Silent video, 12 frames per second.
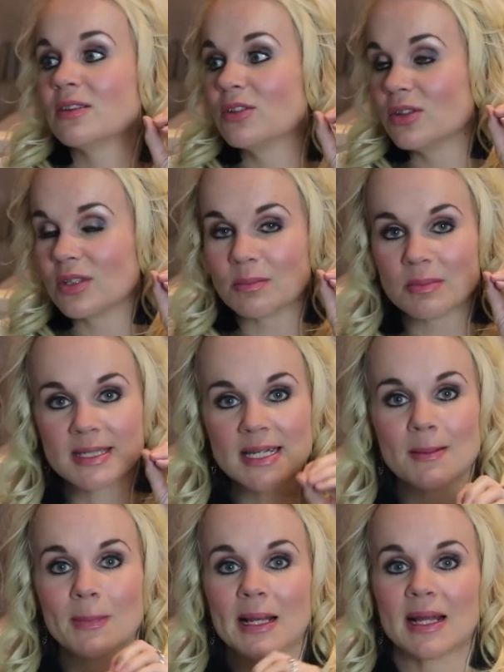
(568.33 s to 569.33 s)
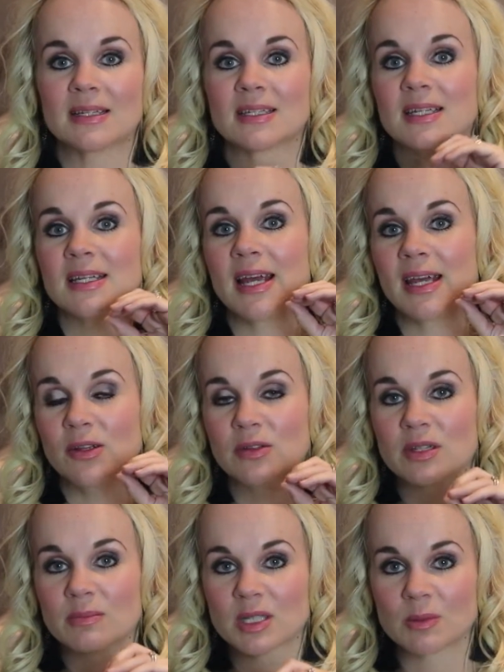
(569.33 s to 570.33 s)
do some deep cleansing, get you
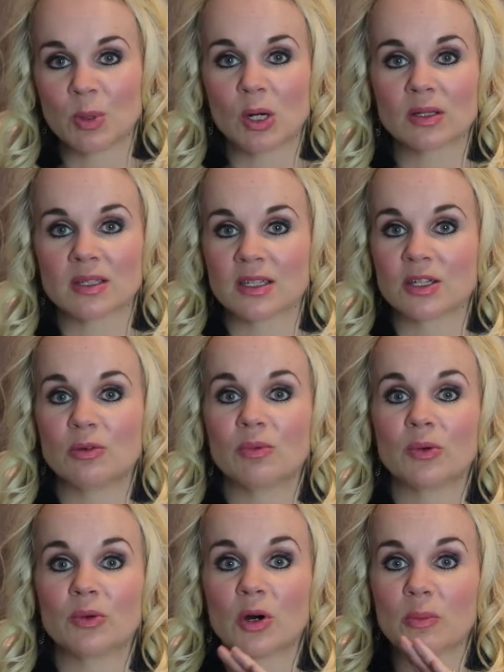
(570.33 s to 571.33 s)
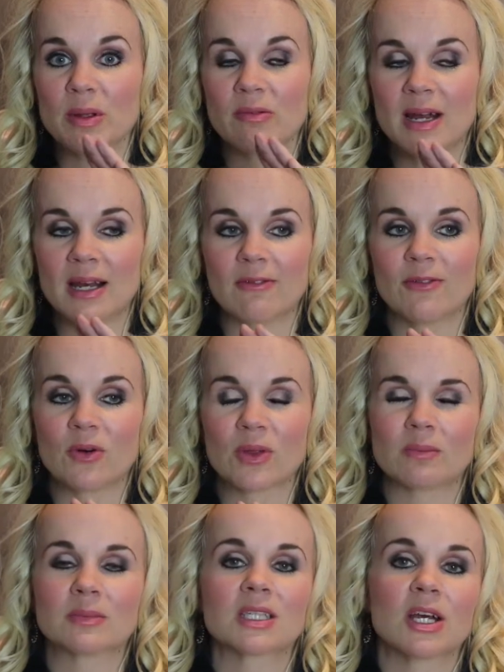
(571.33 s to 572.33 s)
some spots, and you will not be ready for
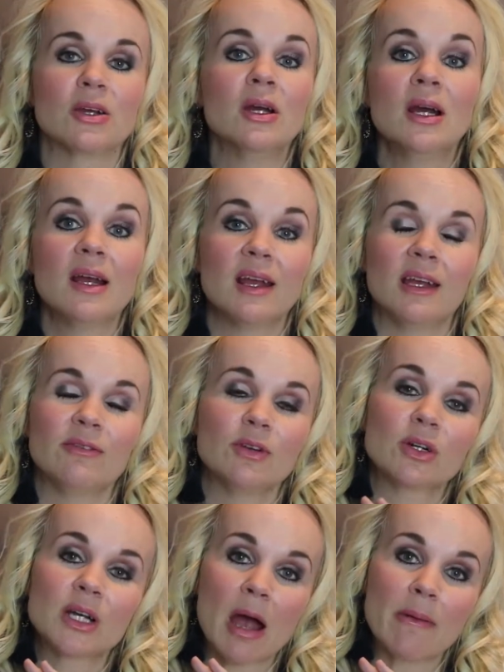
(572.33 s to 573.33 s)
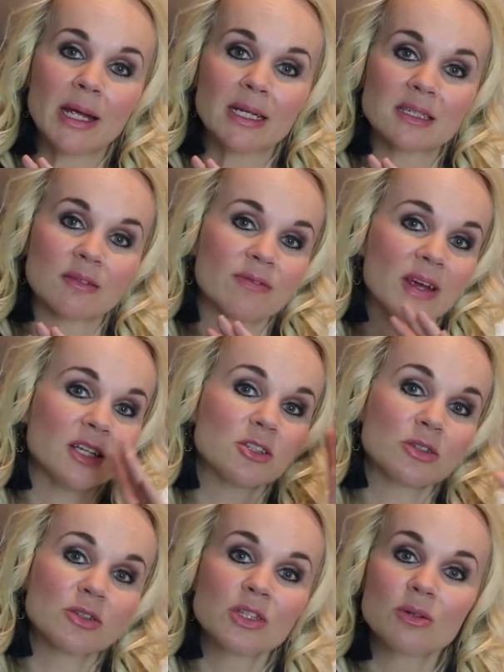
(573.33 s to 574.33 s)
them. So if you're going into
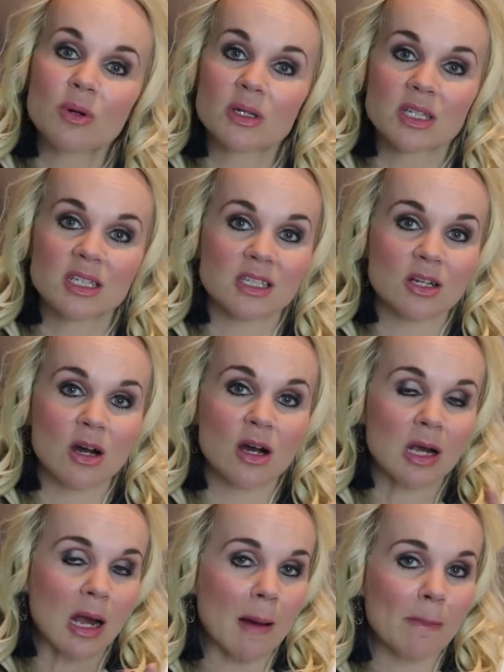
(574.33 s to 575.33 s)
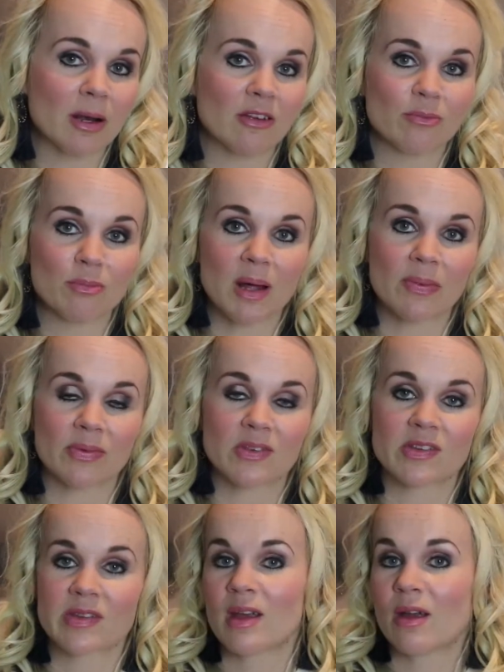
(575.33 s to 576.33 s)
facials, you want to start a couple of
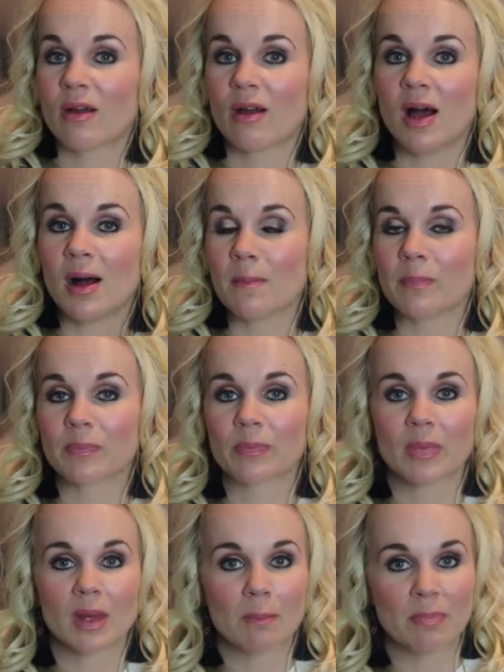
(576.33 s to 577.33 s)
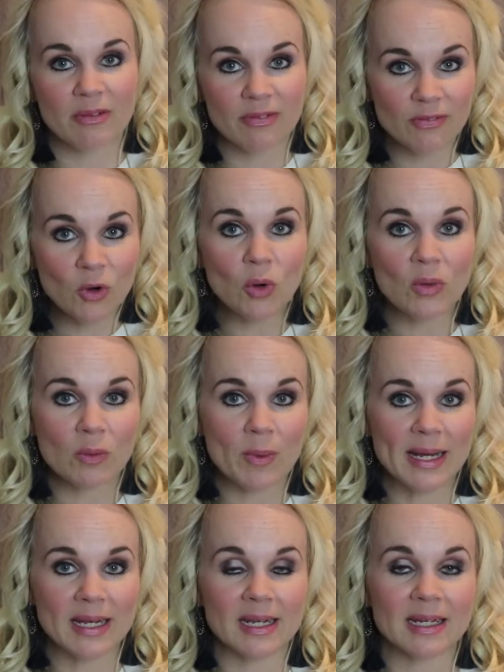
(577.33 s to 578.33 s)
months before the
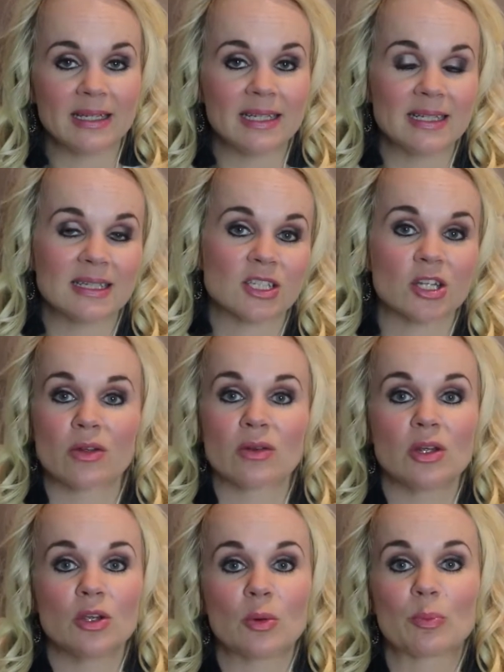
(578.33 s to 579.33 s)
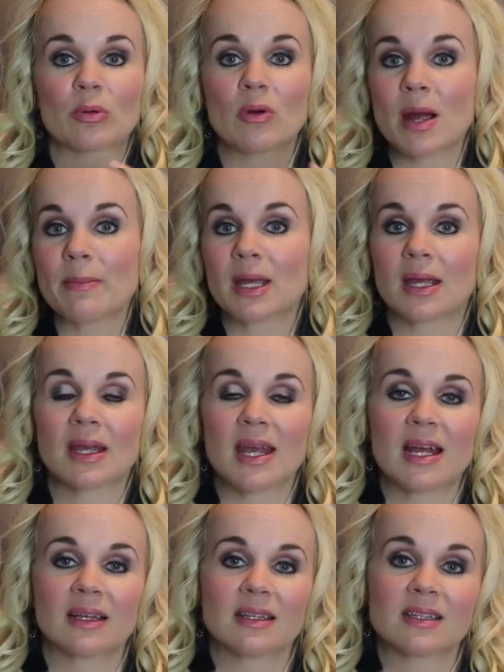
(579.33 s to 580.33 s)
wedding at least, so that you're priming and
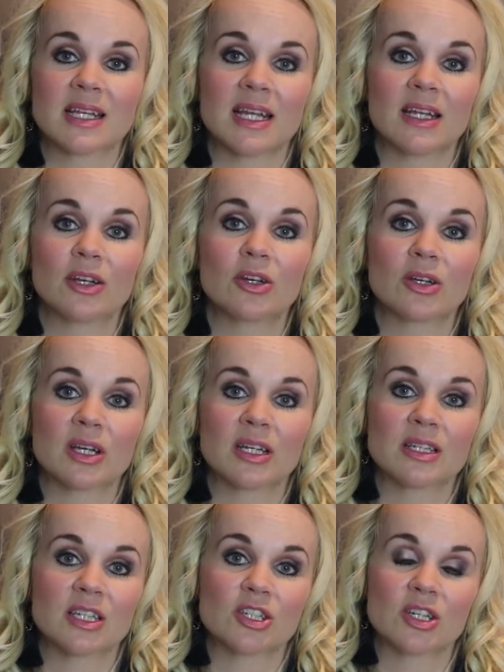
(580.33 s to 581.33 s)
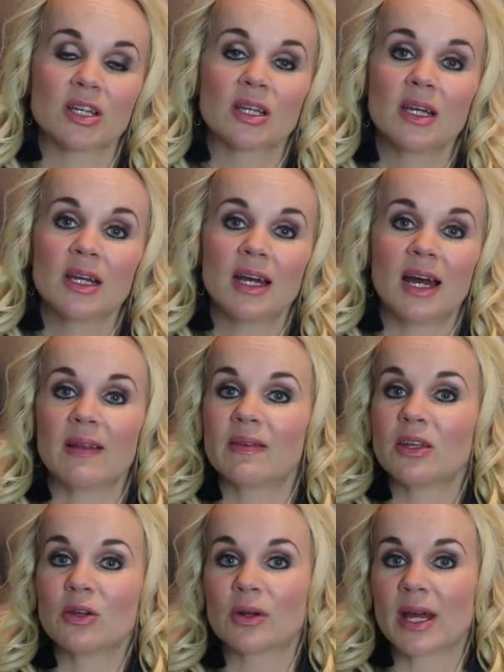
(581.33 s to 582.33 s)
getting the skin in good condition,
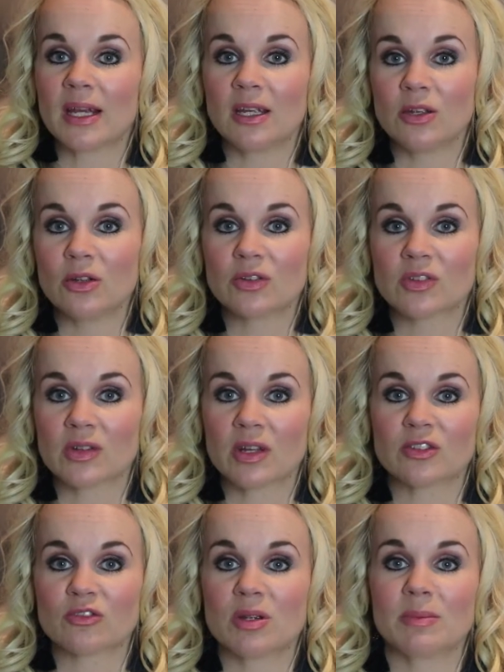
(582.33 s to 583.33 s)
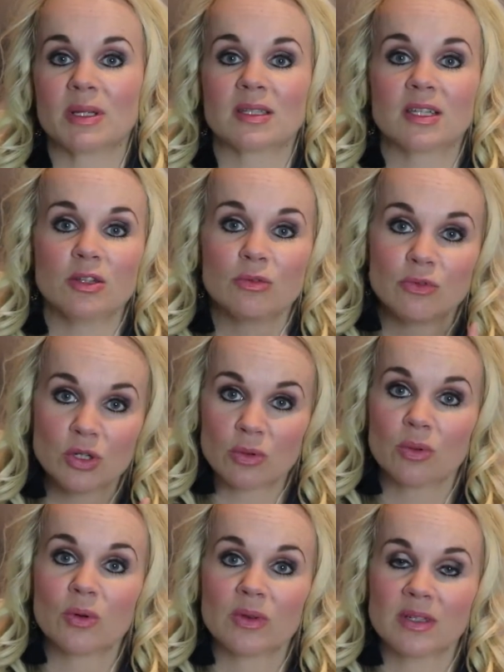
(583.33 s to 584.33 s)
and that you're getting used to those treatments, that you
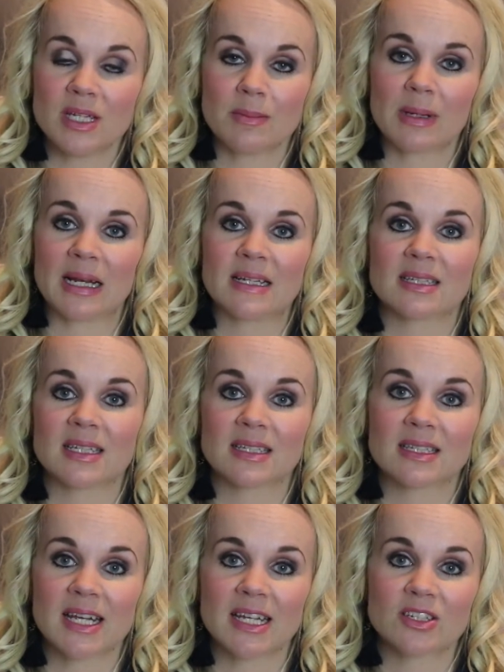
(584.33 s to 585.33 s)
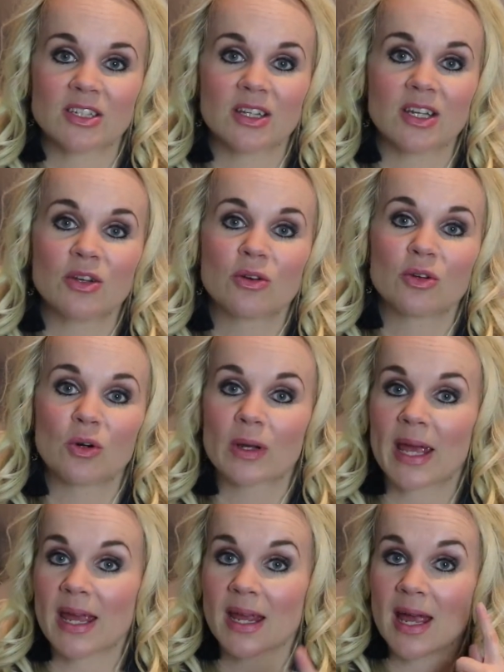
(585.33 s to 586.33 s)
do all the deep cleansing stage, and that you're
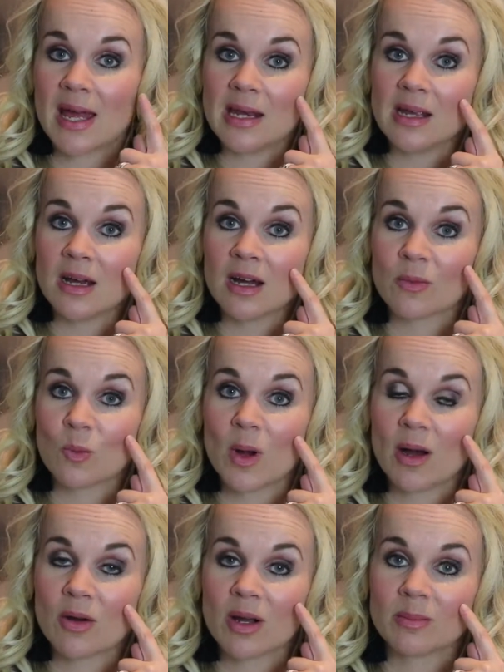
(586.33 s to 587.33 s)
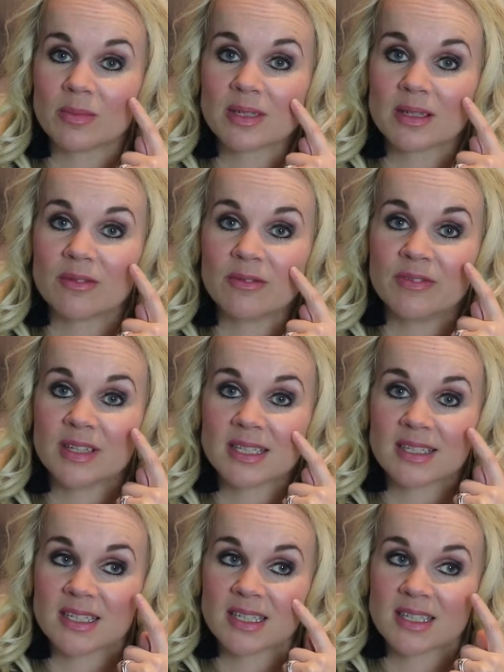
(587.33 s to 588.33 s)
not getting any unwelcomed
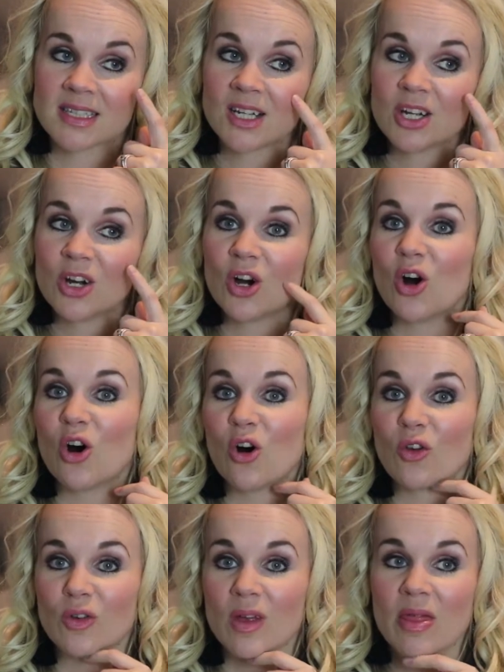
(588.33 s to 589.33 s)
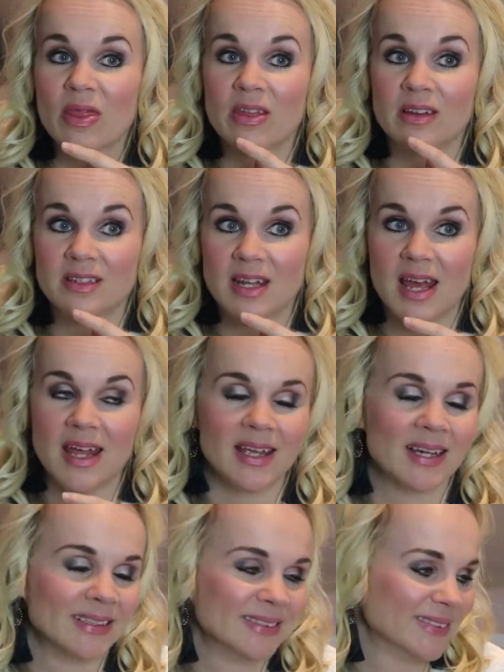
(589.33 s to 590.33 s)
visitors on the
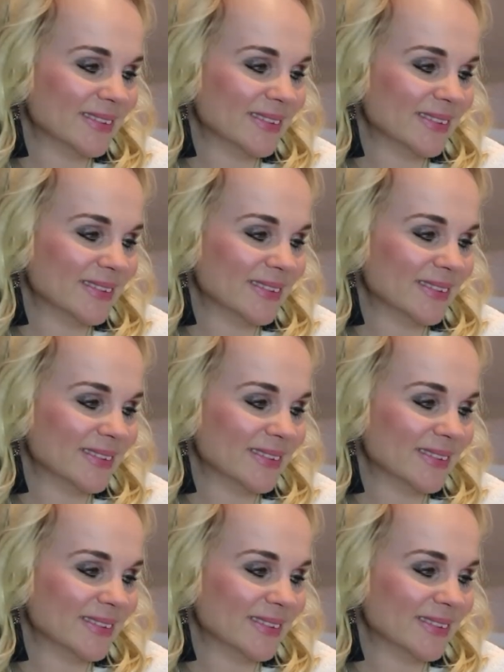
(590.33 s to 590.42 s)
day.